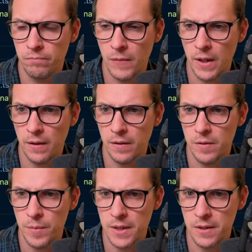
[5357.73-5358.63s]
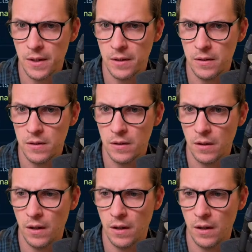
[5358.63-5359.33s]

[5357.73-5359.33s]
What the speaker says: Yeah, this makes sense.